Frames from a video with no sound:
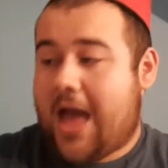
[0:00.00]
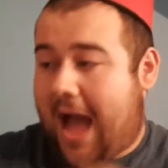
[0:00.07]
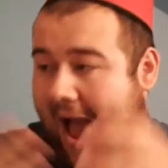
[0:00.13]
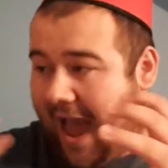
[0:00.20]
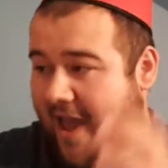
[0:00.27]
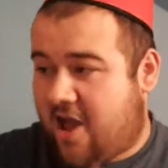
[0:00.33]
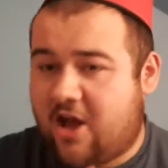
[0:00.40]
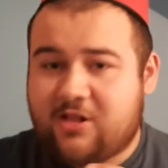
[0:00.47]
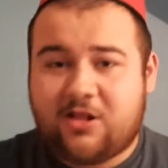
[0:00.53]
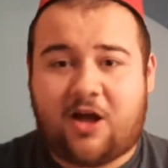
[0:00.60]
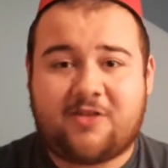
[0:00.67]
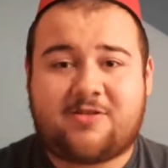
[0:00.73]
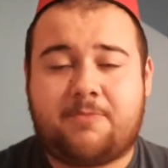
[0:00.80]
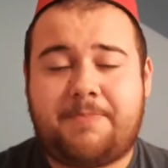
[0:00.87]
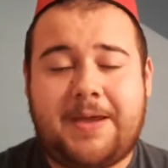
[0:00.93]
I heard
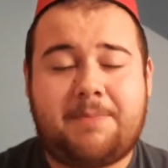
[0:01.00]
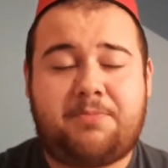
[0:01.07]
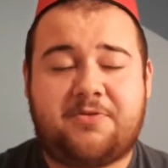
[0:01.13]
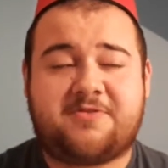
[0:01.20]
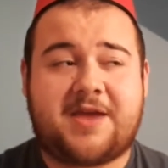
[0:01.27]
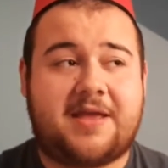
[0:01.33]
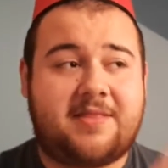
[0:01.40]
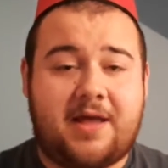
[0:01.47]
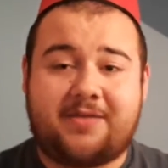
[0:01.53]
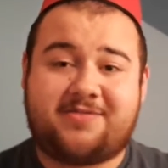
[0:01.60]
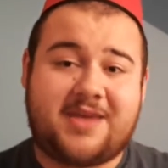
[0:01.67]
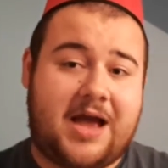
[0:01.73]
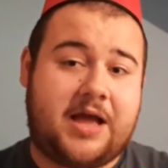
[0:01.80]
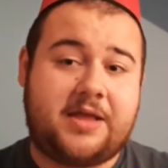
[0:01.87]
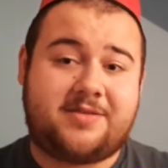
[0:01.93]
lots of people saying that
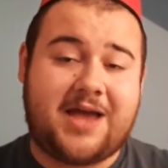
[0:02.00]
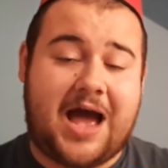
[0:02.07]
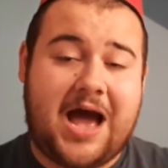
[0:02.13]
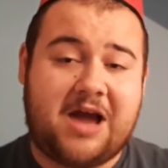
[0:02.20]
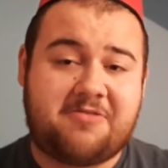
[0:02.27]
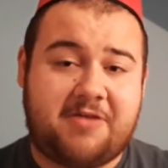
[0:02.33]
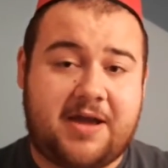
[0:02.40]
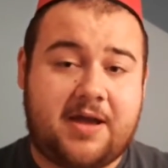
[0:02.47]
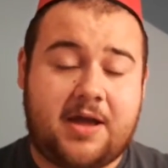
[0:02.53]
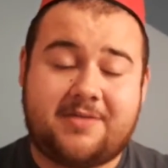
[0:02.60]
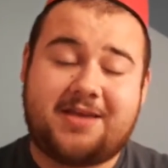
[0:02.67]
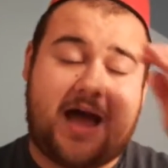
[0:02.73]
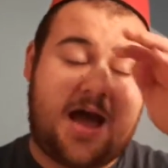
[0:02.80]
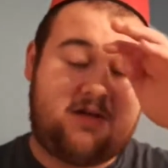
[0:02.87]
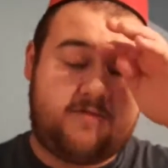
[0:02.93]
Atari,
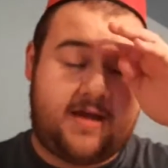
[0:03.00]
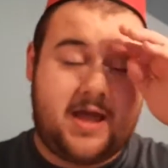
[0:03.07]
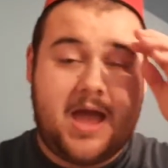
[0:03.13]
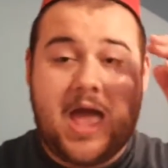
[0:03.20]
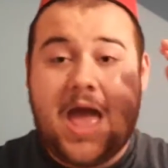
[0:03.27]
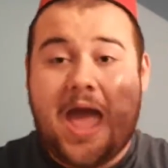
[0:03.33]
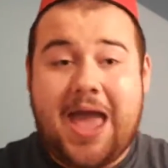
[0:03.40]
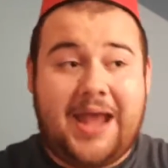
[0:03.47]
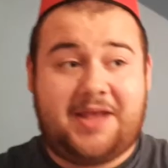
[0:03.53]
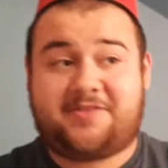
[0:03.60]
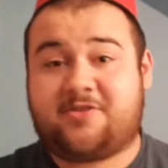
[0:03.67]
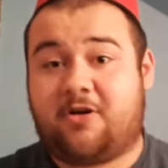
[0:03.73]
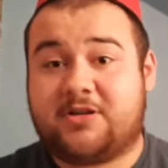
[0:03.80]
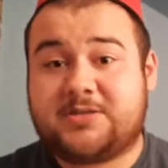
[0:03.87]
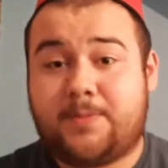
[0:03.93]
Atari is
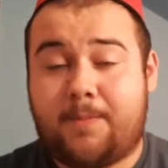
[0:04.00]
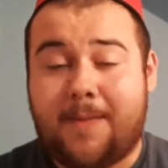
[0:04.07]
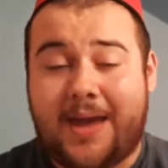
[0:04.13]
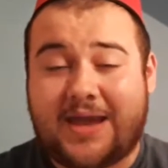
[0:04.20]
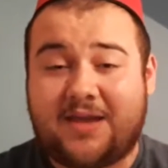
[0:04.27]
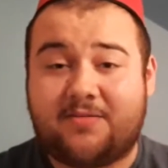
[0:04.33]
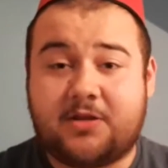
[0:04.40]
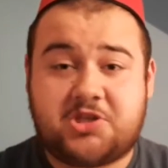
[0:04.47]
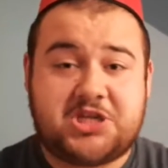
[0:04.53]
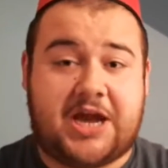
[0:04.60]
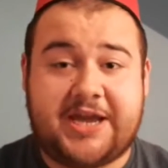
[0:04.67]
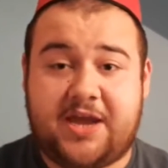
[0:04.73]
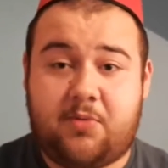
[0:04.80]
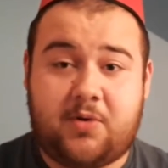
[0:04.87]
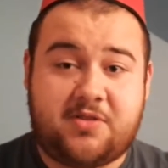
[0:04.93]
going to be making the
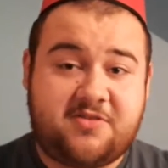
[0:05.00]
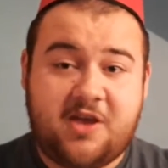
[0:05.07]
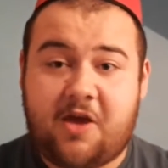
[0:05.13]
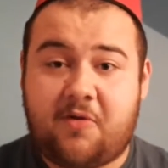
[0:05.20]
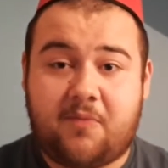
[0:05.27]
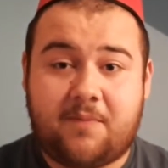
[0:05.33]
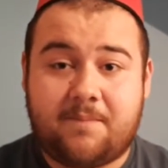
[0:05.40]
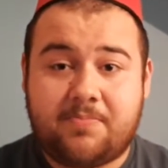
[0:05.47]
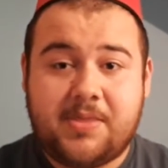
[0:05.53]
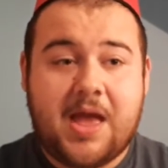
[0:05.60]
Jaguar 2.